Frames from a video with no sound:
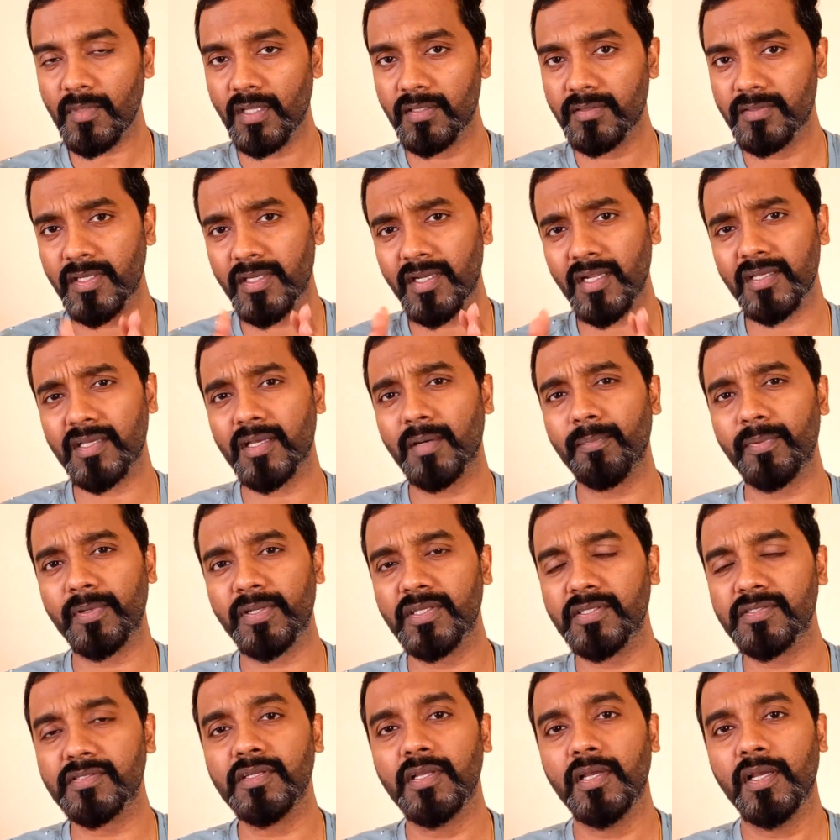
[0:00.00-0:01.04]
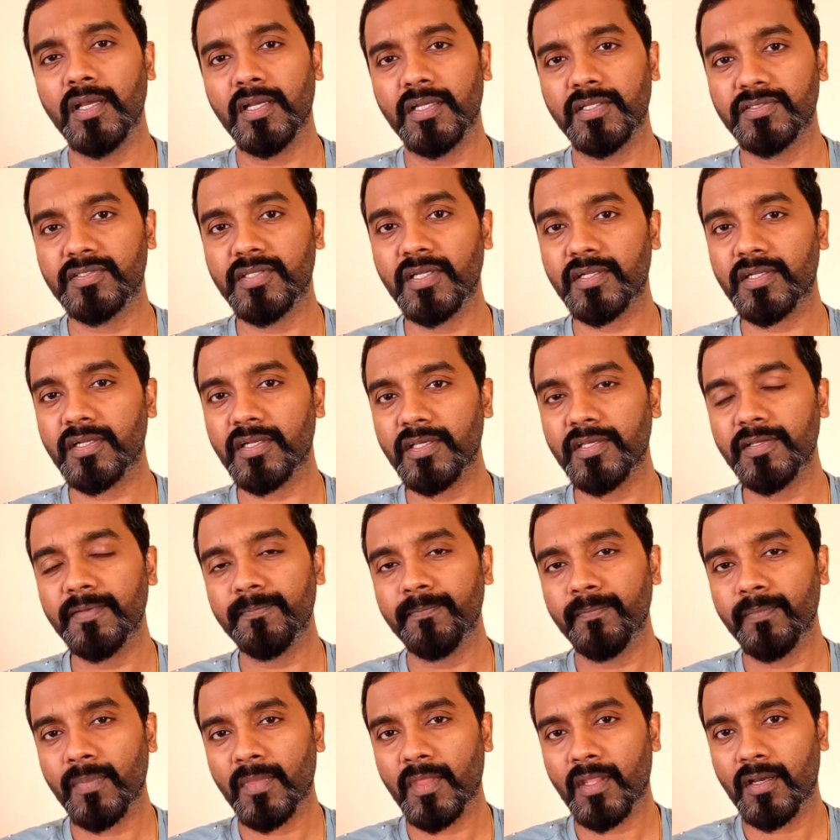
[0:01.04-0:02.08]
there are companies
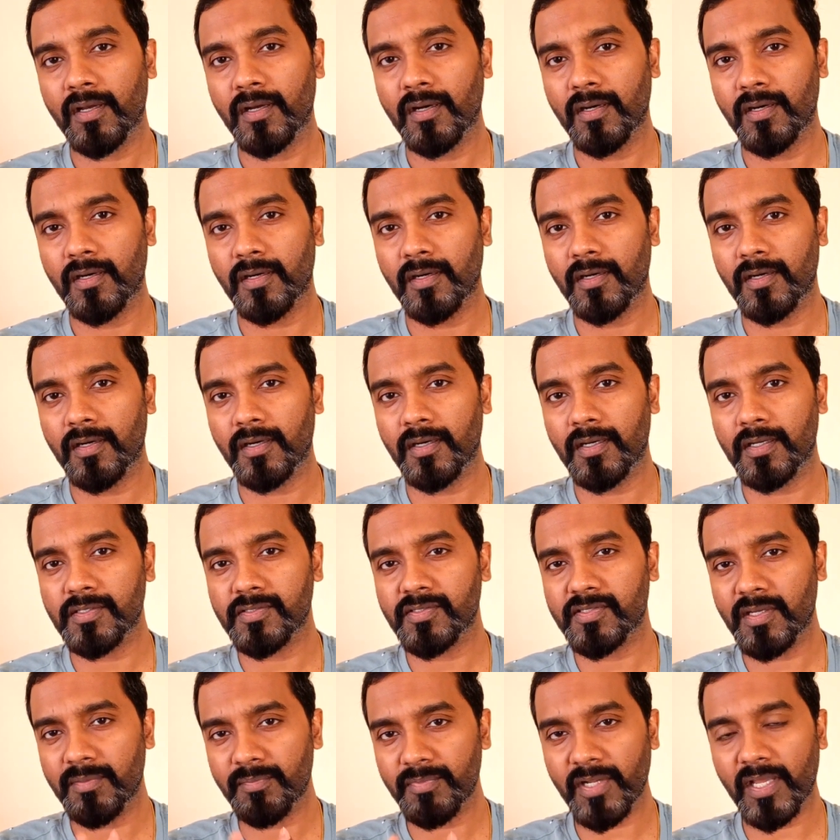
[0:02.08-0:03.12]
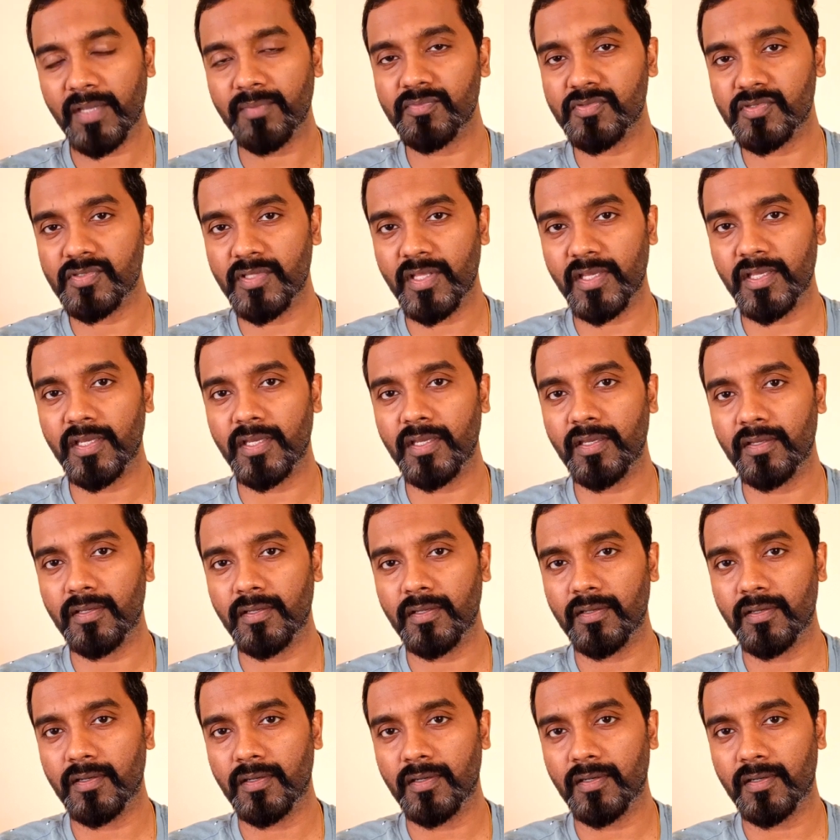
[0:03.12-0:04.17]
generally uh, sometimes they
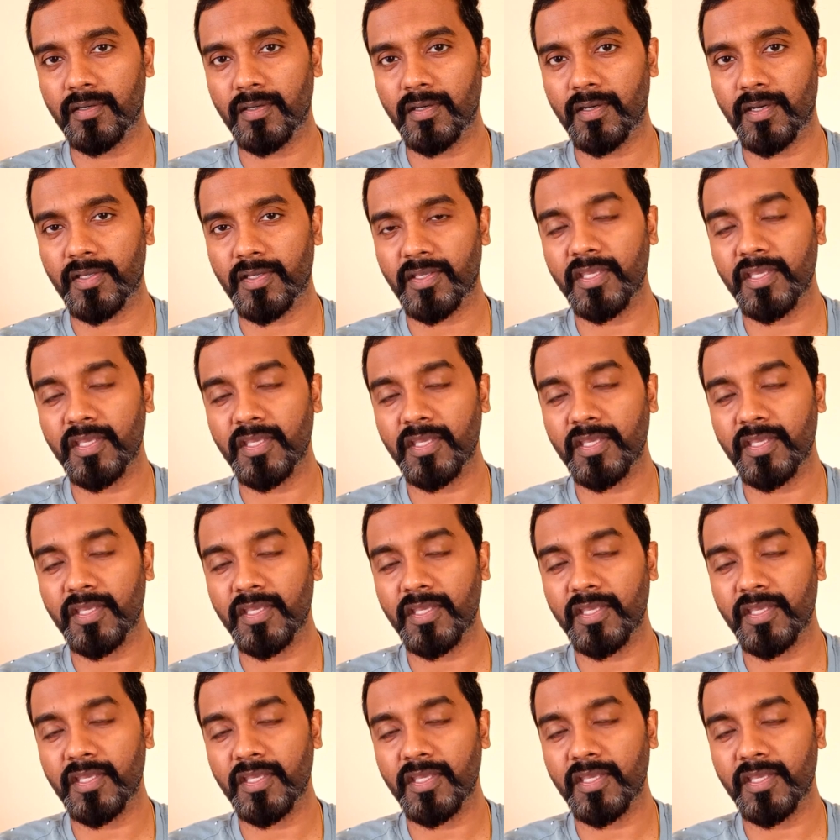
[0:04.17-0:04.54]
uh,